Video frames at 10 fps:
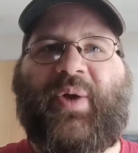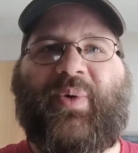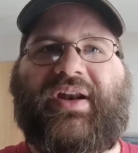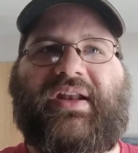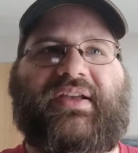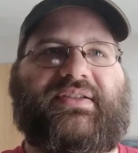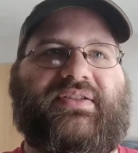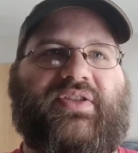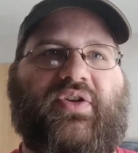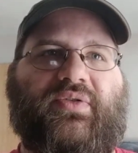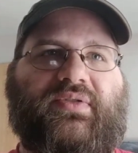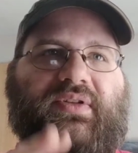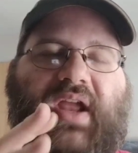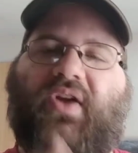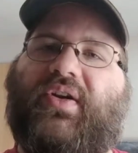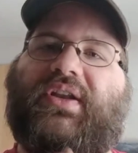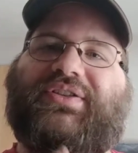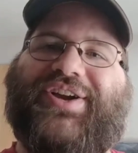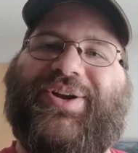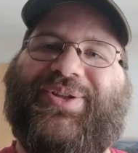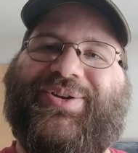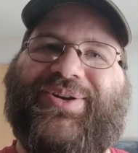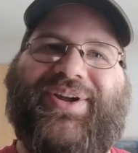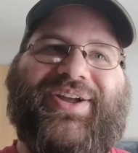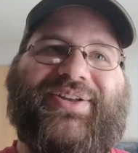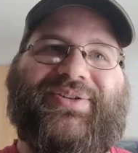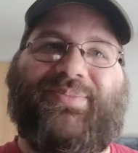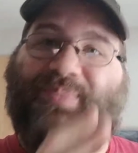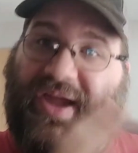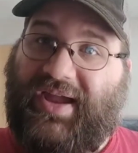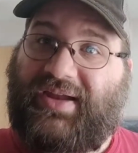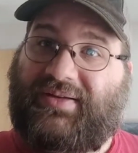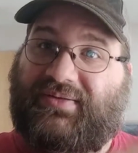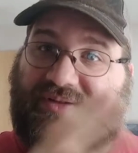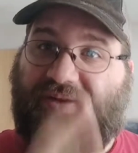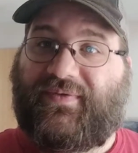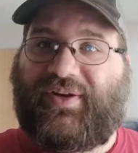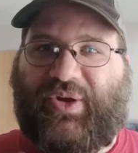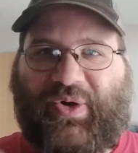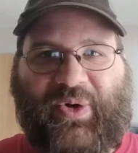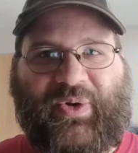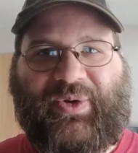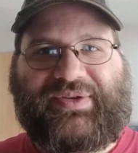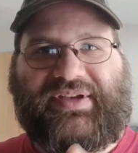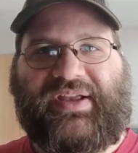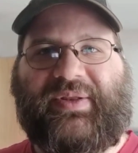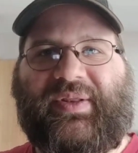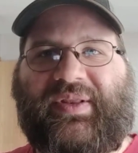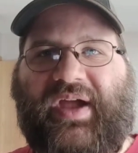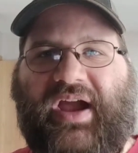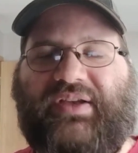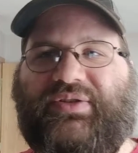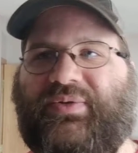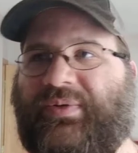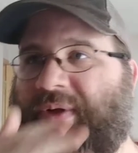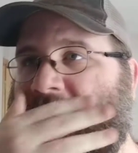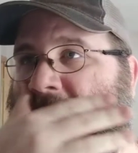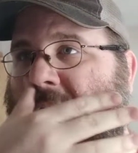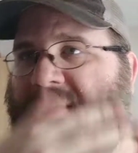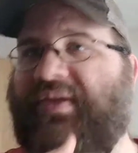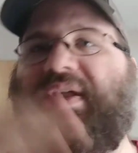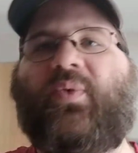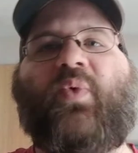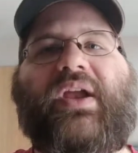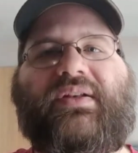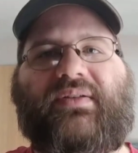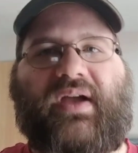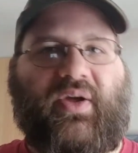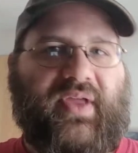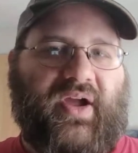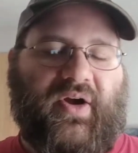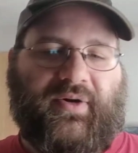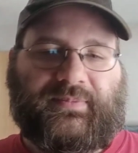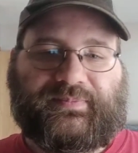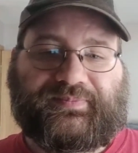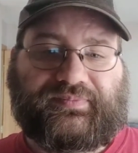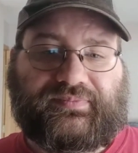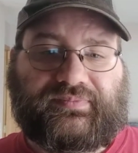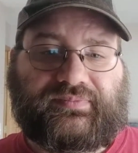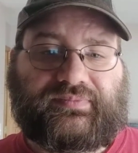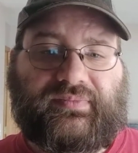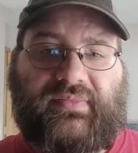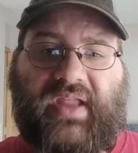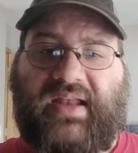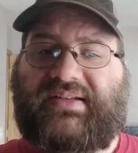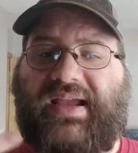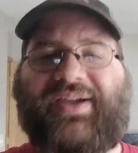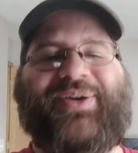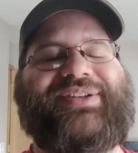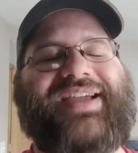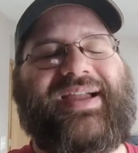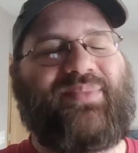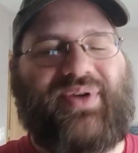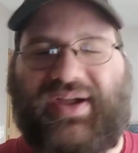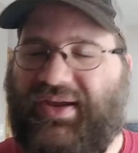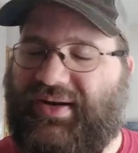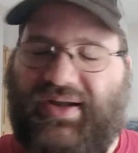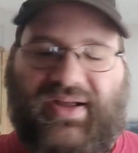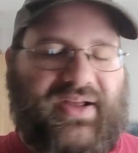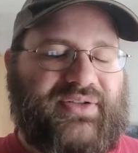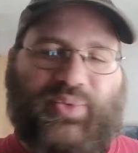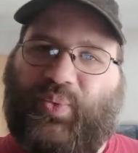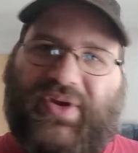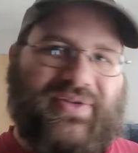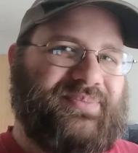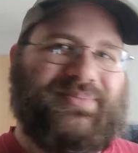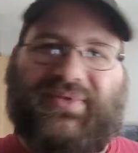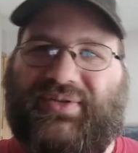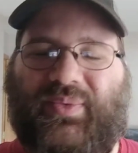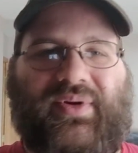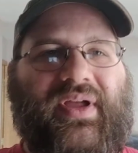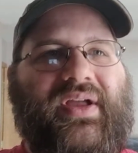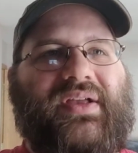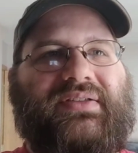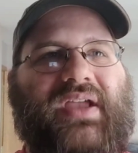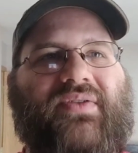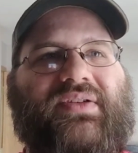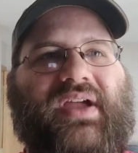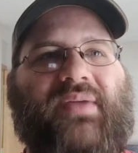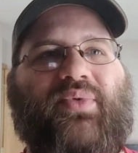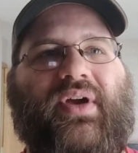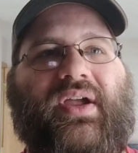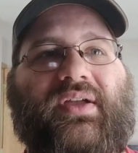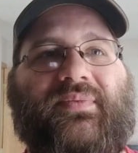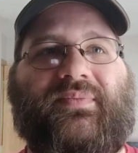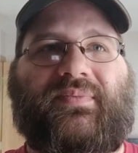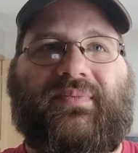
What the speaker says: And what it is they're daring each other to bang different girls in high school, and then they rate how they are. And Zachary Ty Bryan, it's a weird story, Zachary Ty Bryan